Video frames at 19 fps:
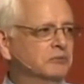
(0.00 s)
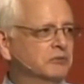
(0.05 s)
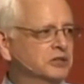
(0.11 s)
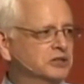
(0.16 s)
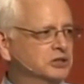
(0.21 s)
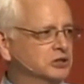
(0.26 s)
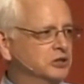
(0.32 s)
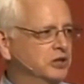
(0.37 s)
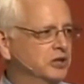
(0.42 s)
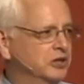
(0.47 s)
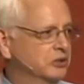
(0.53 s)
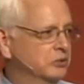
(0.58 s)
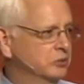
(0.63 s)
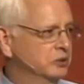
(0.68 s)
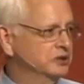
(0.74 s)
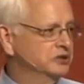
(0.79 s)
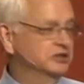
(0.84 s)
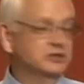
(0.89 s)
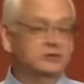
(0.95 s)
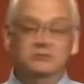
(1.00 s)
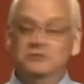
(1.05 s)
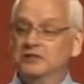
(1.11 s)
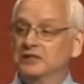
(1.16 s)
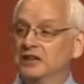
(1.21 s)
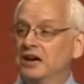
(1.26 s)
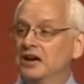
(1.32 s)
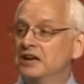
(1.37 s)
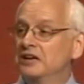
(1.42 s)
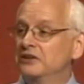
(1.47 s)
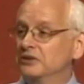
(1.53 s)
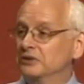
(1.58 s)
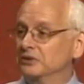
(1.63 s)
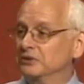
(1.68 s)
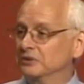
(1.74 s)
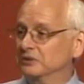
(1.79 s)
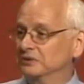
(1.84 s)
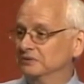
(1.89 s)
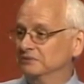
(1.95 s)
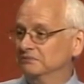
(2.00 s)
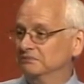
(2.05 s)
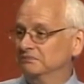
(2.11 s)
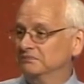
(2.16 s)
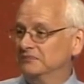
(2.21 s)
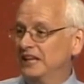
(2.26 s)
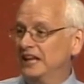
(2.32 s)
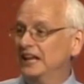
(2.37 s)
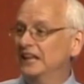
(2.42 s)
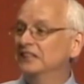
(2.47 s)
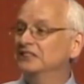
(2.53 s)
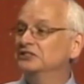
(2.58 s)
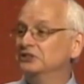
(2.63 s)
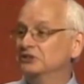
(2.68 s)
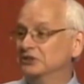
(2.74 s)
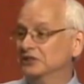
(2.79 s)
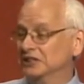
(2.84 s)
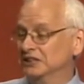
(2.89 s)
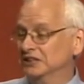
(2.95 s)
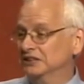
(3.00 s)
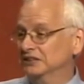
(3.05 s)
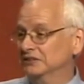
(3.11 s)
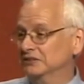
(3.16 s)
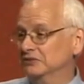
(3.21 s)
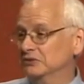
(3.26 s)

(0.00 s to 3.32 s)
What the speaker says: much greater wisdom than I do to answering it,